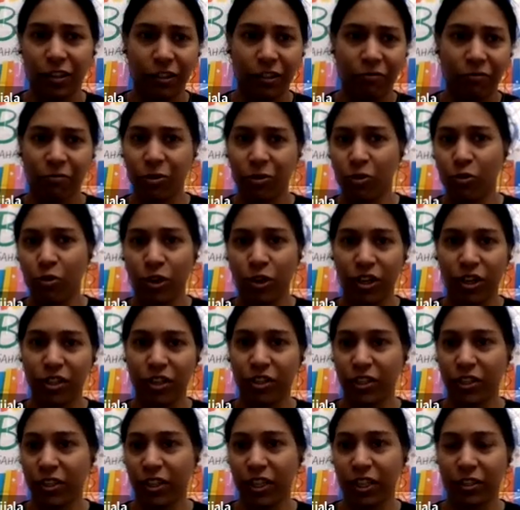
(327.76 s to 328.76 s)
then
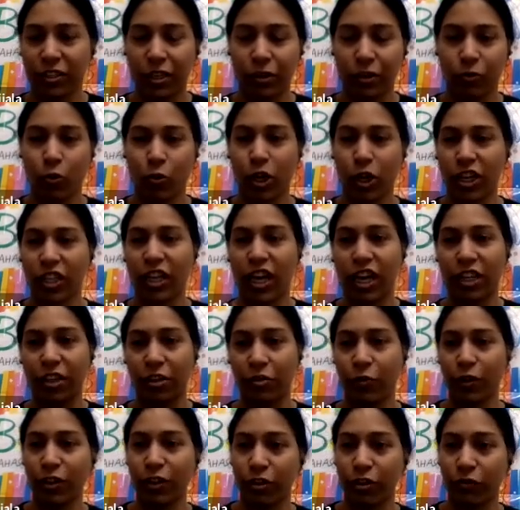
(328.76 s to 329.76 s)
students discussed on what are the
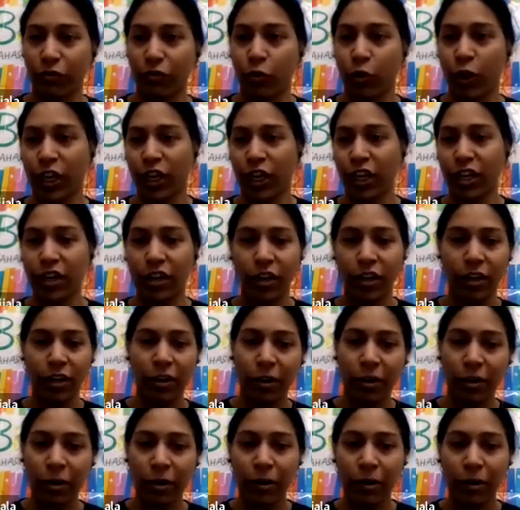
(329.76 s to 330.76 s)
other ways of doing it.
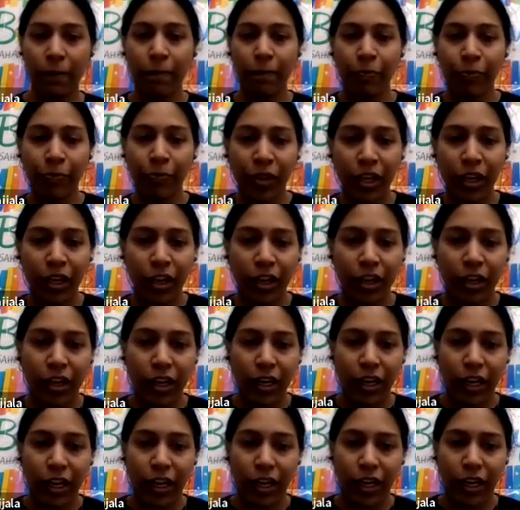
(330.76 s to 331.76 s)

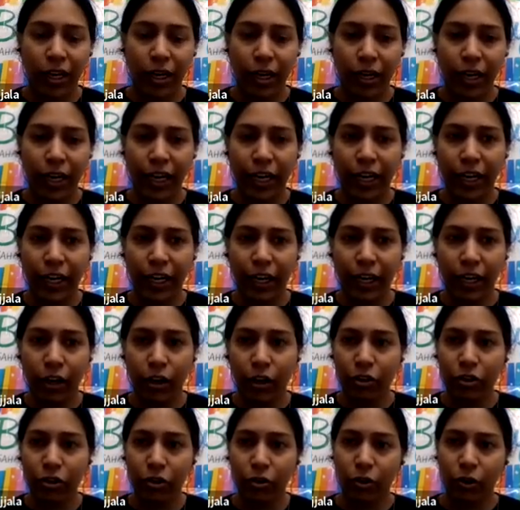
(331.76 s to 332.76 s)
And I
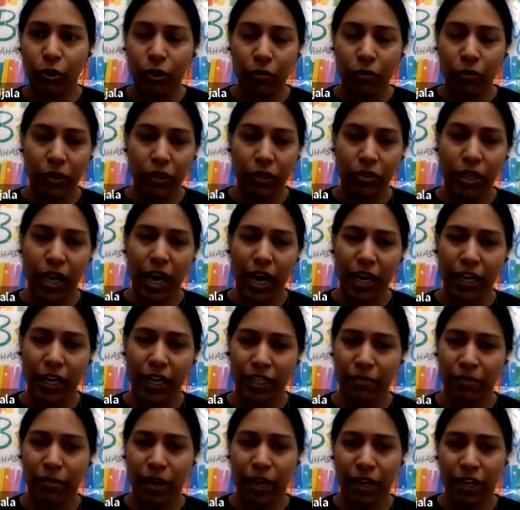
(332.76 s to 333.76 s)
also always
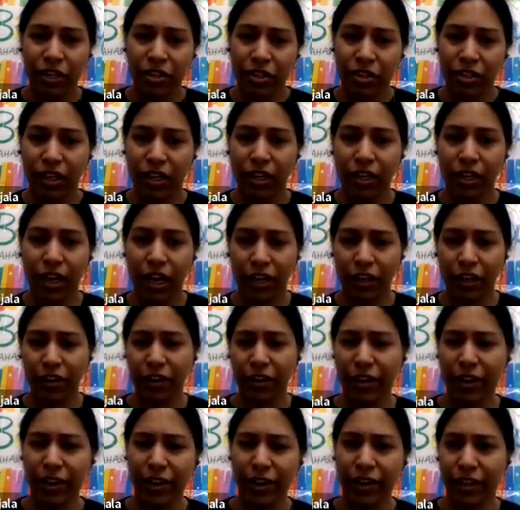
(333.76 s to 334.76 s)
had some additional
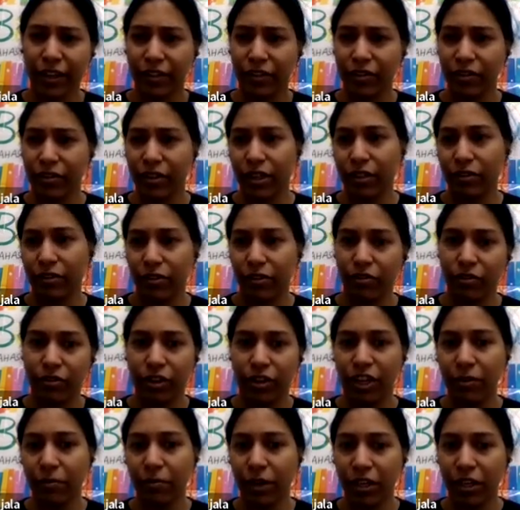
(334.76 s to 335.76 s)
ungraded exercises
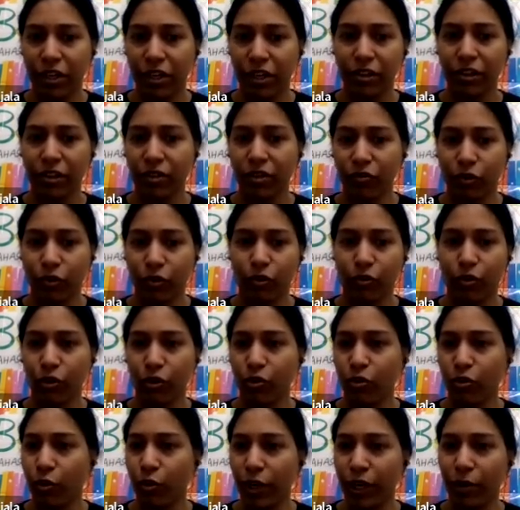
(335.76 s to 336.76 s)
and reading materials for
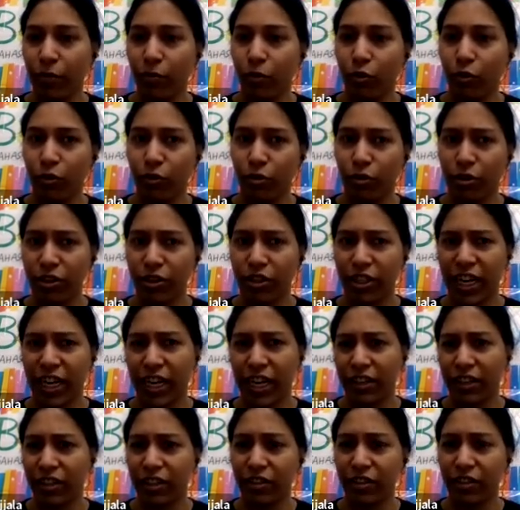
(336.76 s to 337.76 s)
those who need more
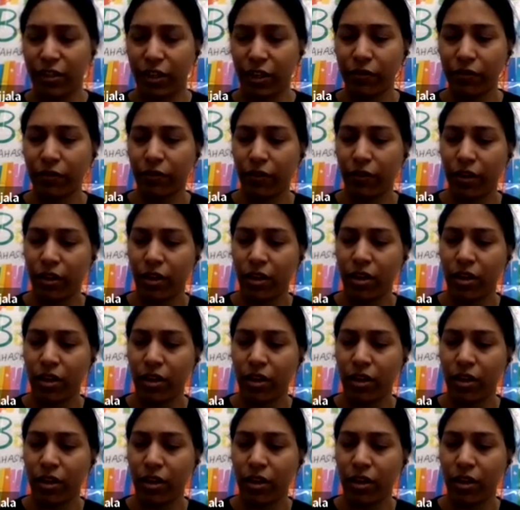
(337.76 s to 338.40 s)
challenging stuff.